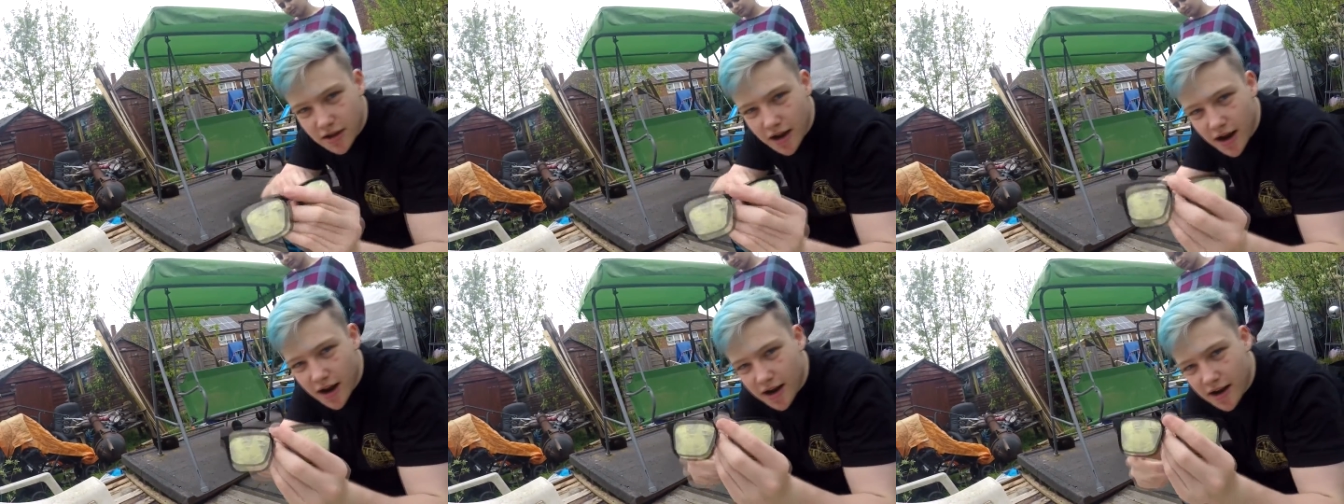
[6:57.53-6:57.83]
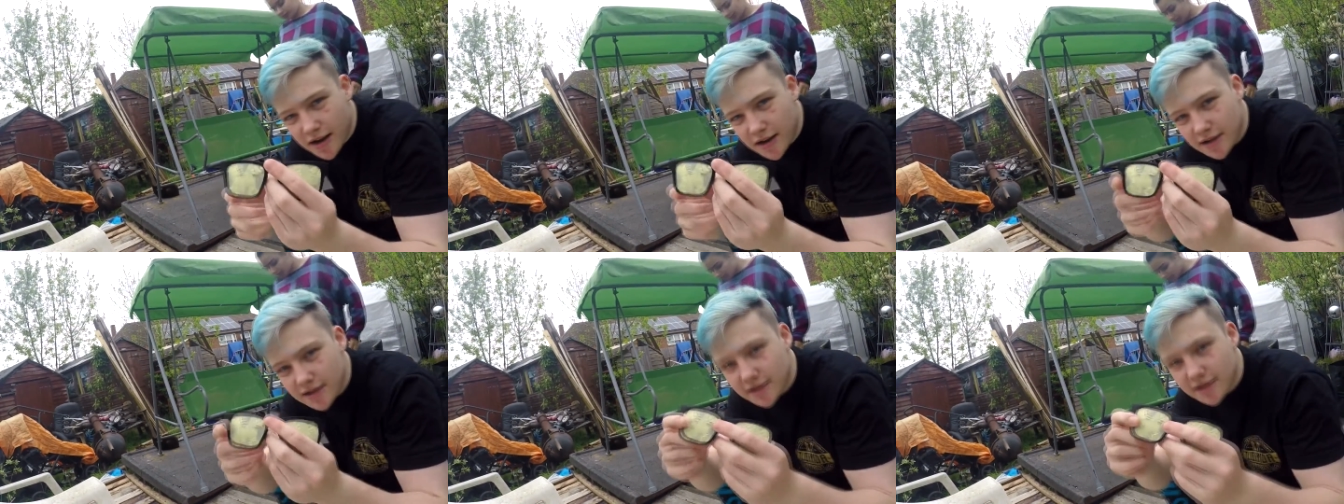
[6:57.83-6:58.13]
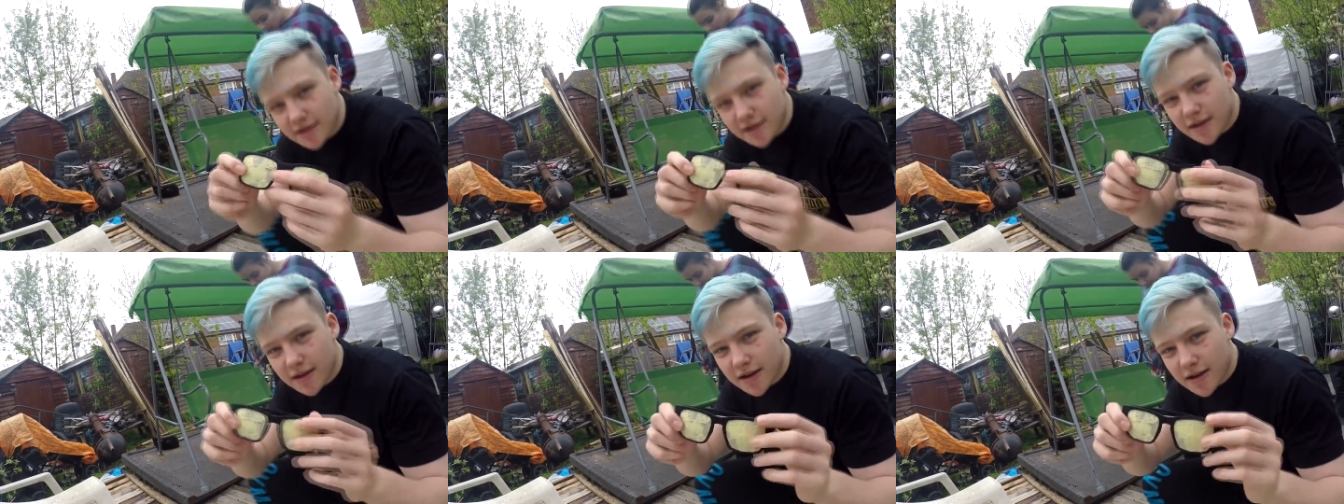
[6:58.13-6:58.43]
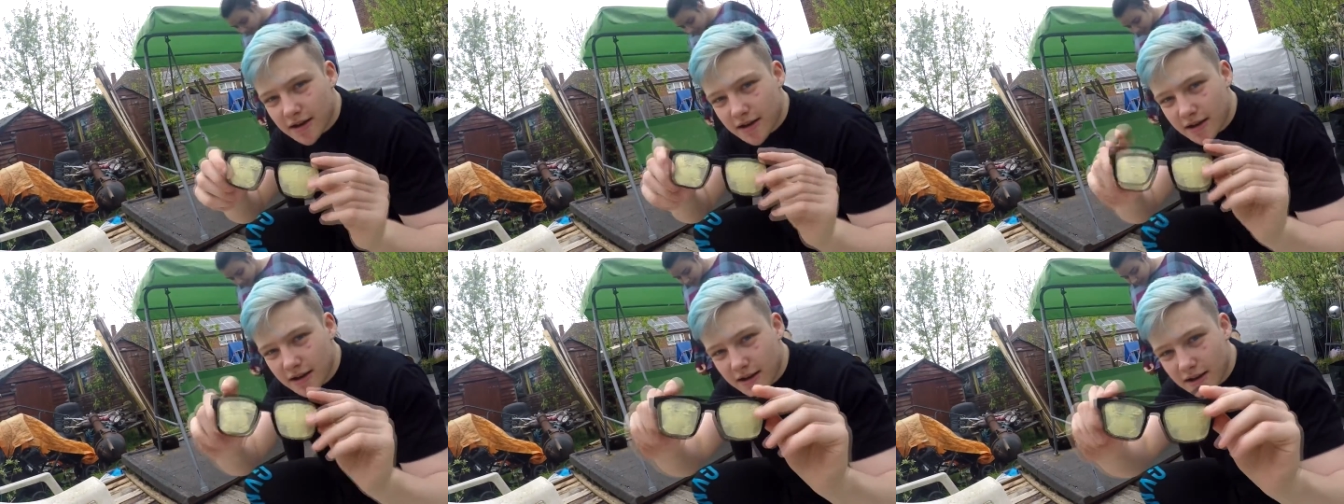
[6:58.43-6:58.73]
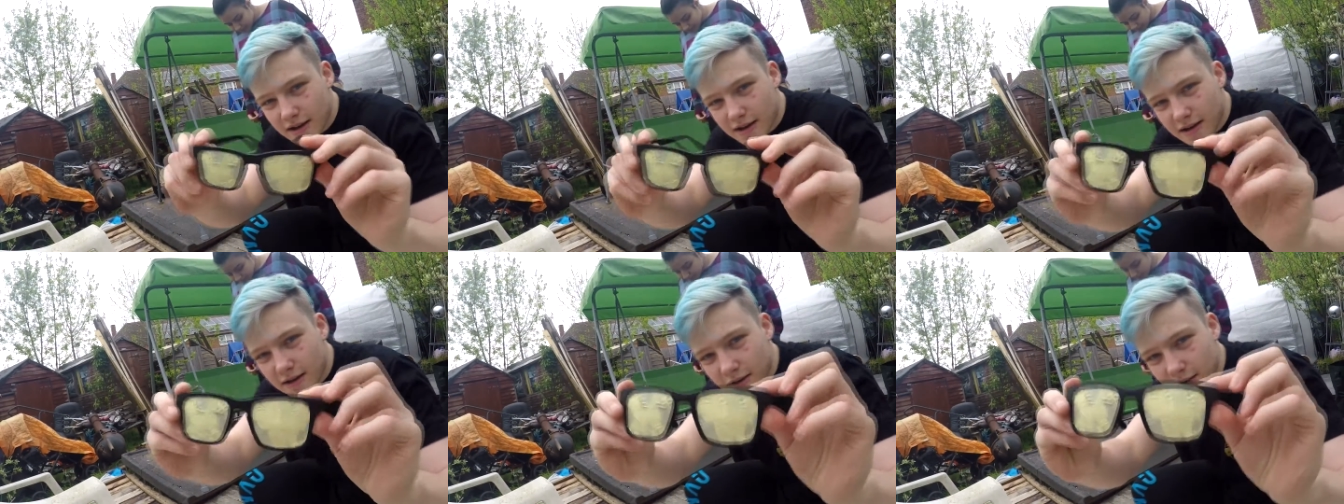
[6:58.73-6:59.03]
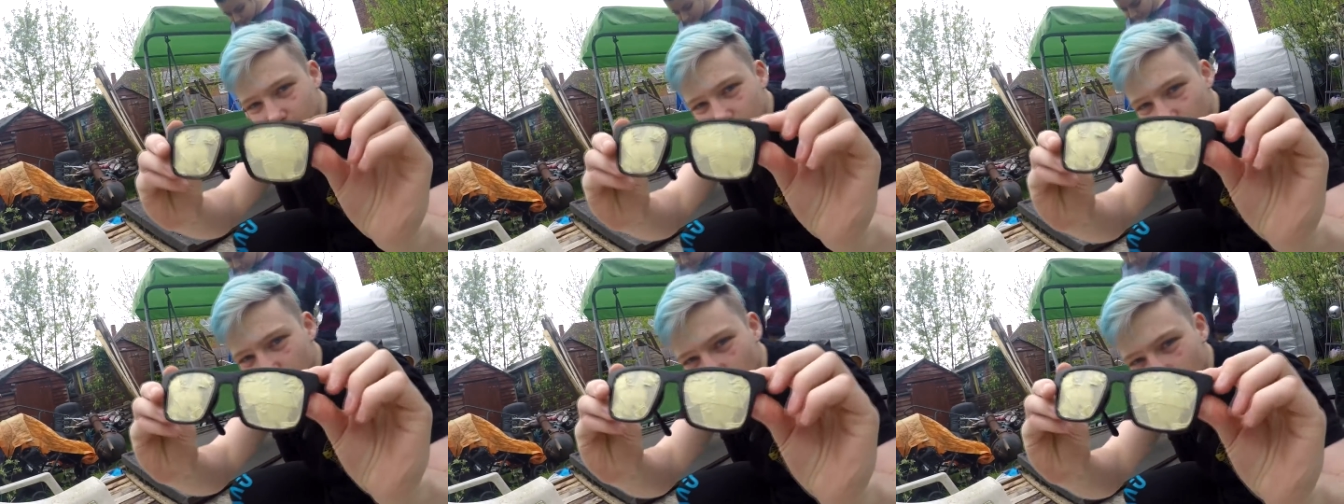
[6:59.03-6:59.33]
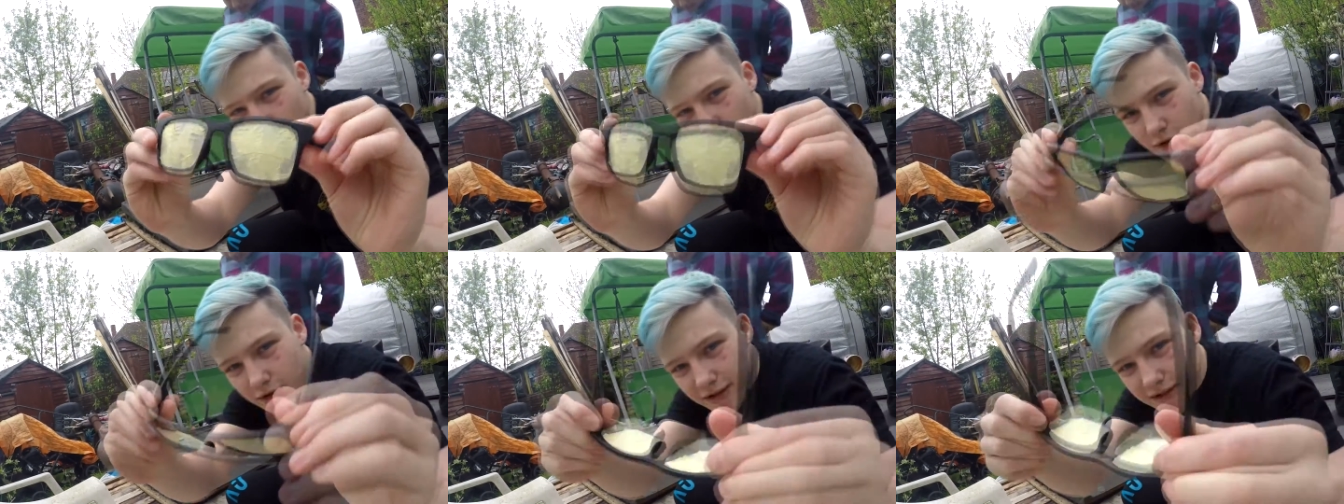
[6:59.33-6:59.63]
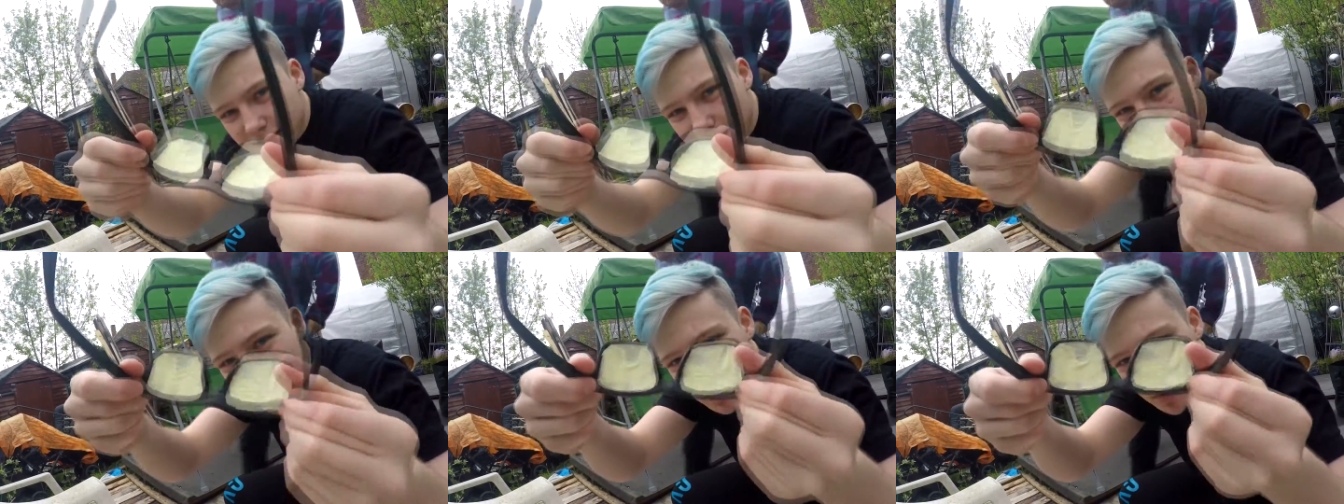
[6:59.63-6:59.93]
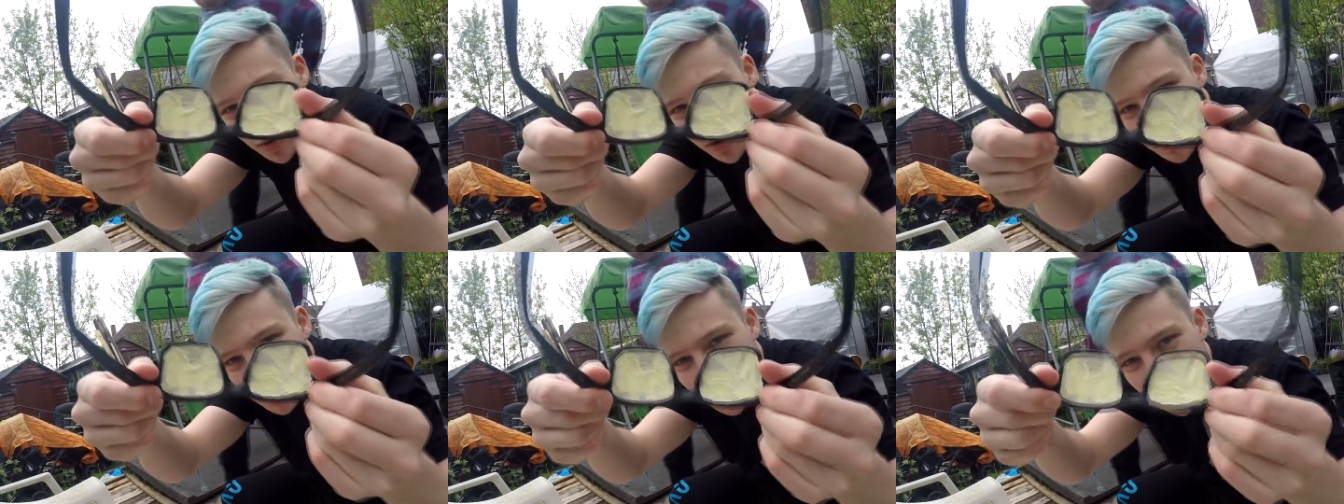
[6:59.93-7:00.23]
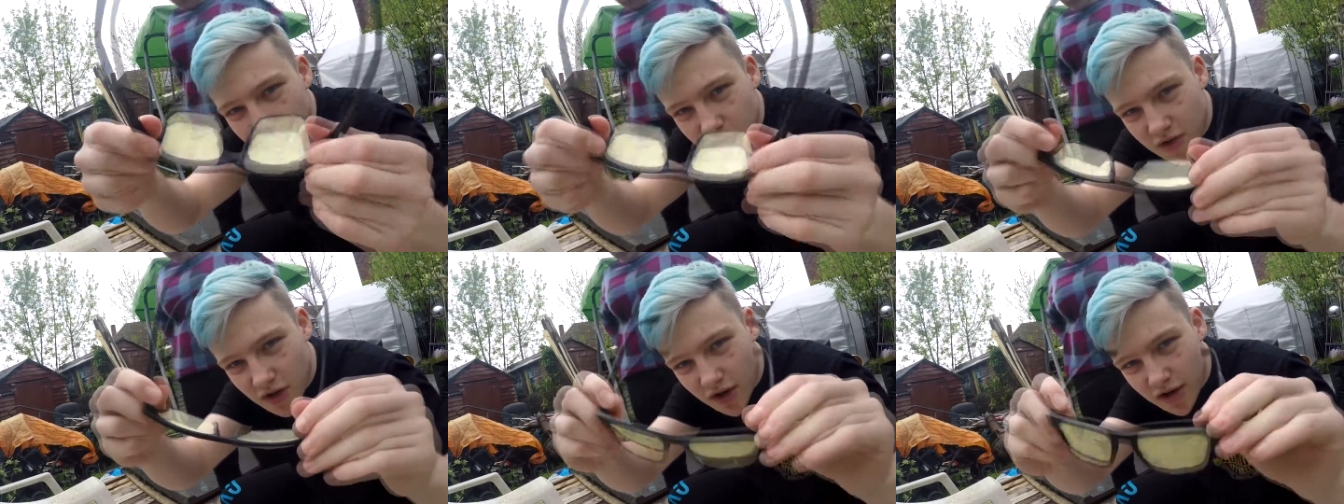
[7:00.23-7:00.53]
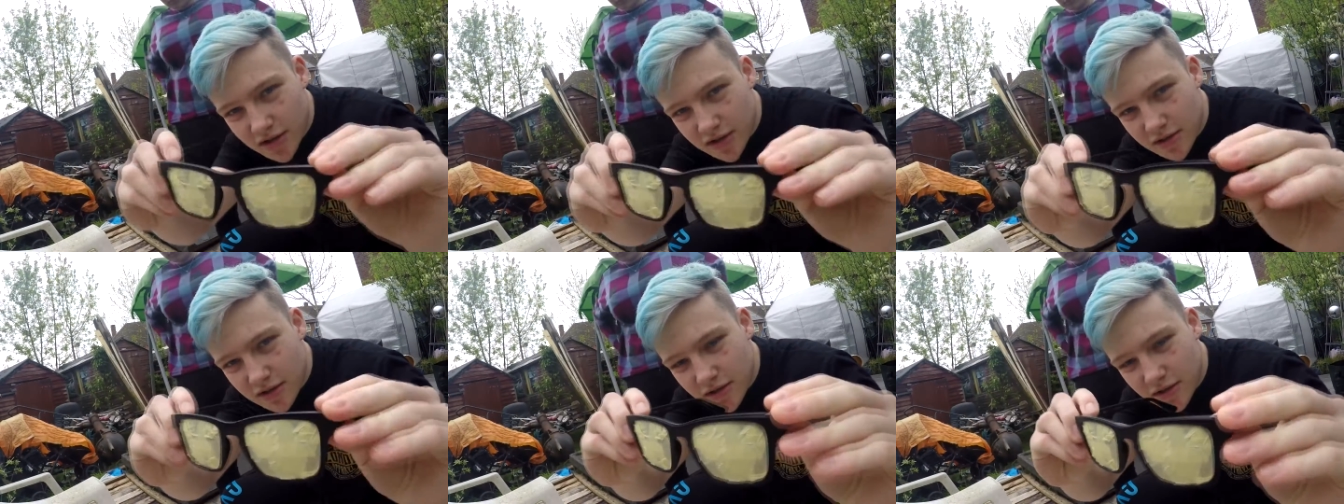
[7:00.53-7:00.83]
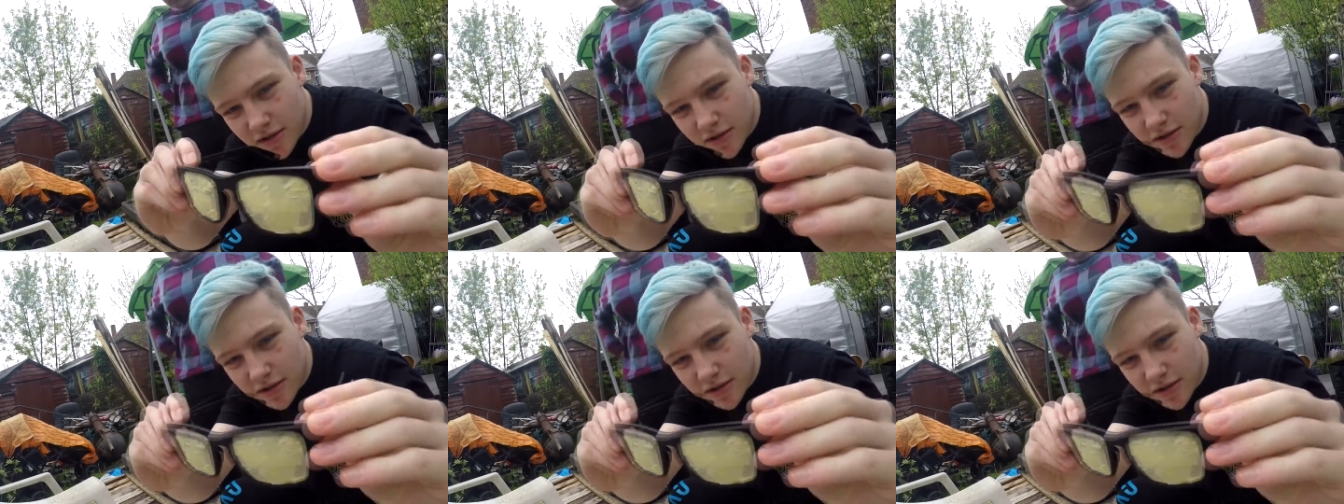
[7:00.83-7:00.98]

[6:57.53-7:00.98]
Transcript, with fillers: has done the tape on both sides.